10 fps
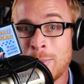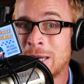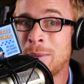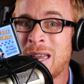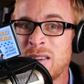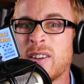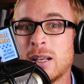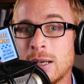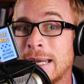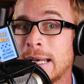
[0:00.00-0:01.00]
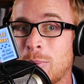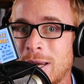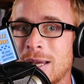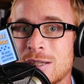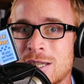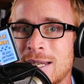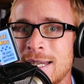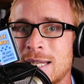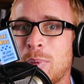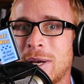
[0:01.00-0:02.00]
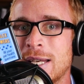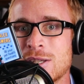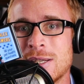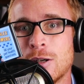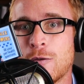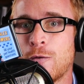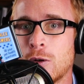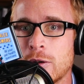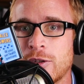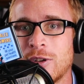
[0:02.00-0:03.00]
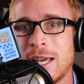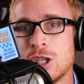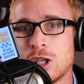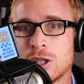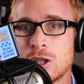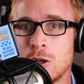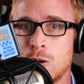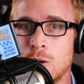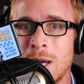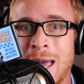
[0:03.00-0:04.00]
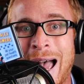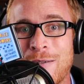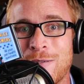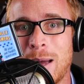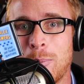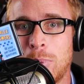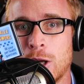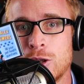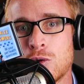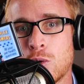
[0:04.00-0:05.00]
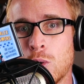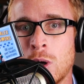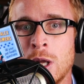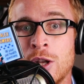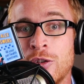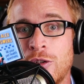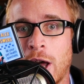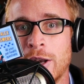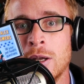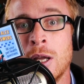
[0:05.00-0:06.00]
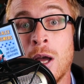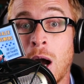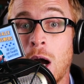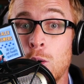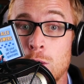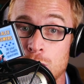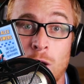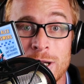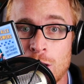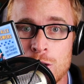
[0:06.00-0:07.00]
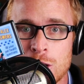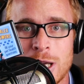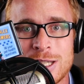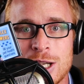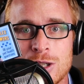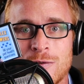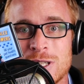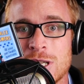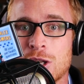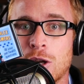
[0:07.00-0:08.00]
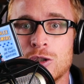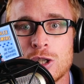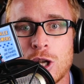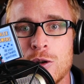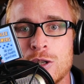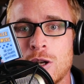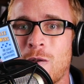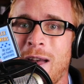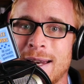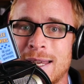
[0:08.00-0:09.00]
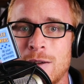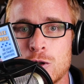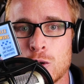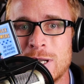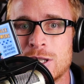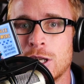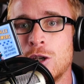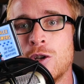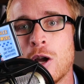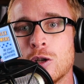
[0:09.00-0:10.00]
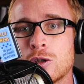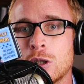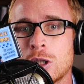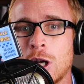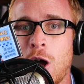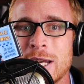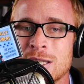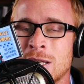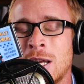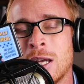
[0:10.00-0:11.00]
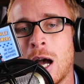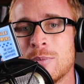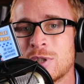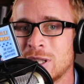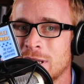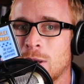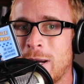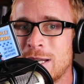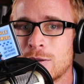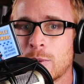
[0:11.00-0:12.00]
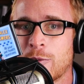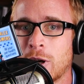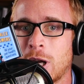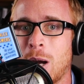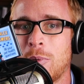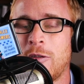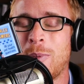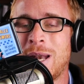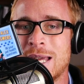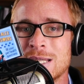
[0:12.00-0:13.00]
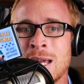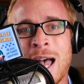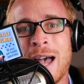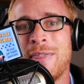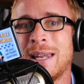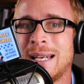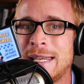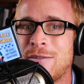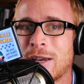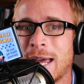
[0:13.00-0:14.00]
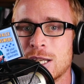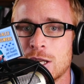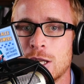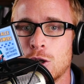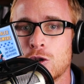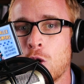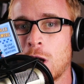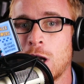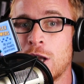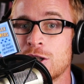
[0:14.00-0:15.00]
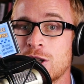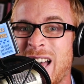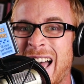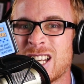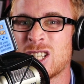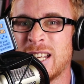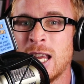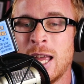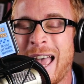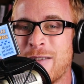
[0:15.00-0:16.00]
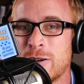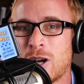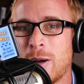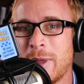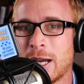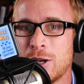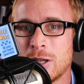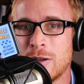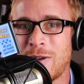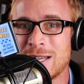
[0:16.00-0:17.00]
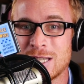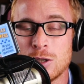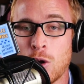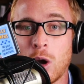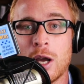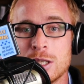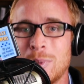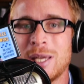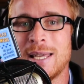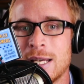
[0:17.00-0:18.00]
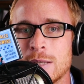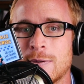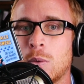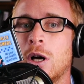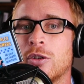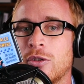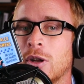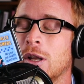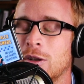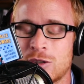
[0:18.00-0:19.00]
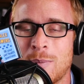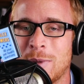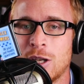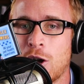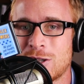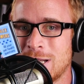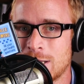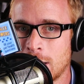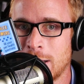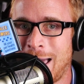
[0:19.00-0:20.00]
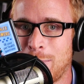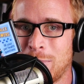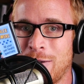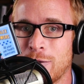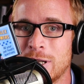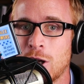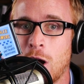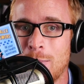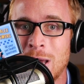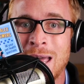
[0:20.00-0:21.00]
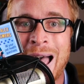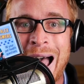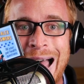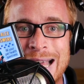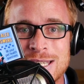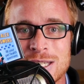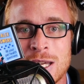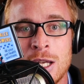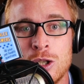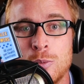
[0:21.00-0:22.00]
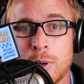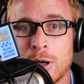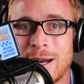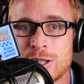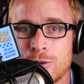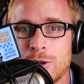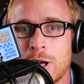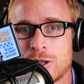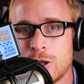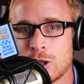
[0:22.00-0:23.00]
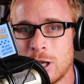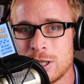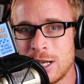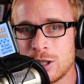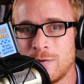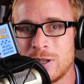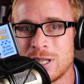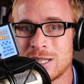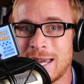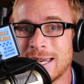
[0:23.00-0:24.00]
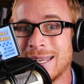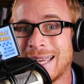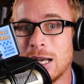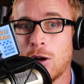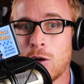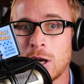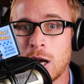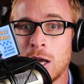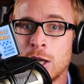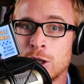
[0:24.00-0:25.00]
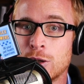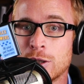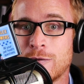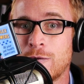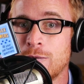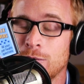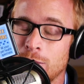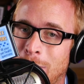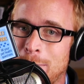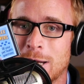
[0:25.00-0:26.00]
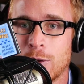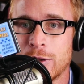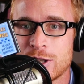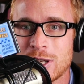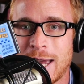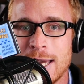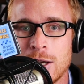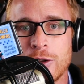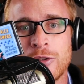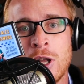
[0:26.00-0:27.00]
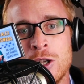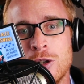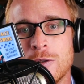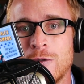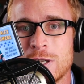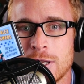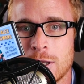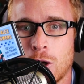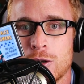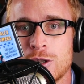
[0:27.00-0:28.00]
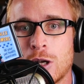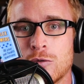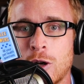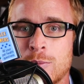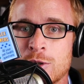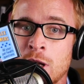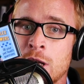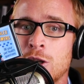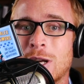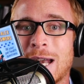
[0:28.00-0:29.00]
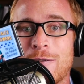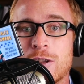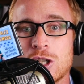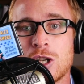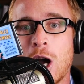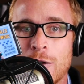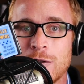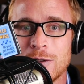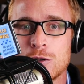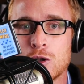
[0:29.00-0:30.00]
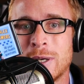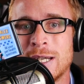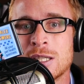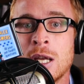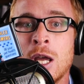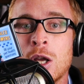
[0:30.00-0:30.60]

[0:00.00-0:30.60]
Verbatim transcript: He may feel a little bit sedated, but he doesn't need a full sedation to have that blood draw done. Try socialization visits. So just go to your vet, give treats that you know your dog likes, sit in the waiting room for a couple of minutes and then leave again, so that your dog learns that actually every time they go to the vets is not going to be the end of the world. something nasty isn't going to happen every time. As you progress through those socialization visits, they can get longer. You can maybe go on the scales. You can visit the consult rooms. You can have the staff give treats.